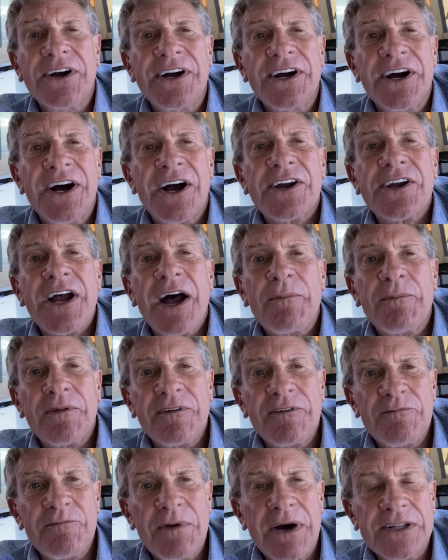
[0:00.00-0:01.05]
a couple of
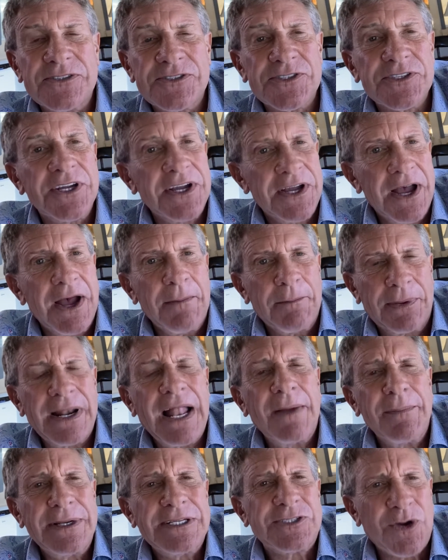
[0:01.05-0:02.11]
months. But I'll
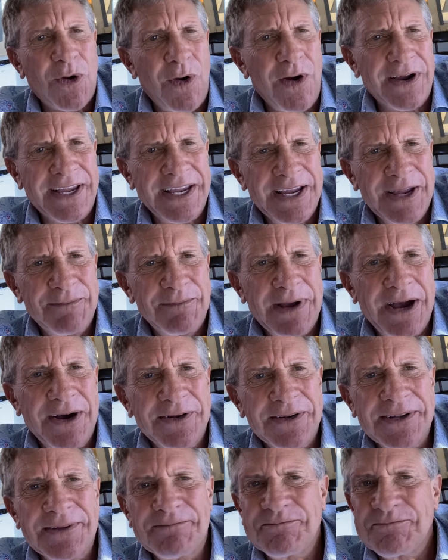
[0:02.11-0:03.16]
be talking about
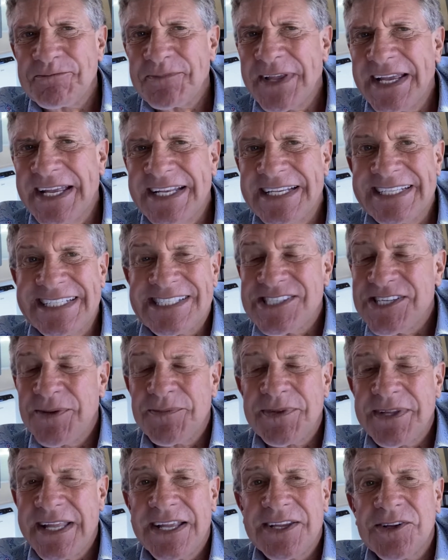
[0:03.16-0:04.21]
it, and it's
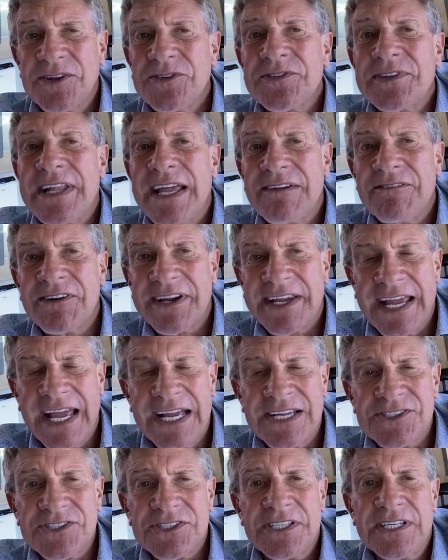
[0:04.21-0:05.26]
something that you'll never
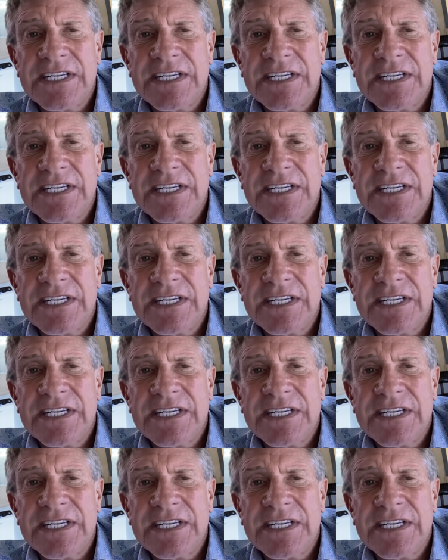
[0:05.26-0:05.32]
guess.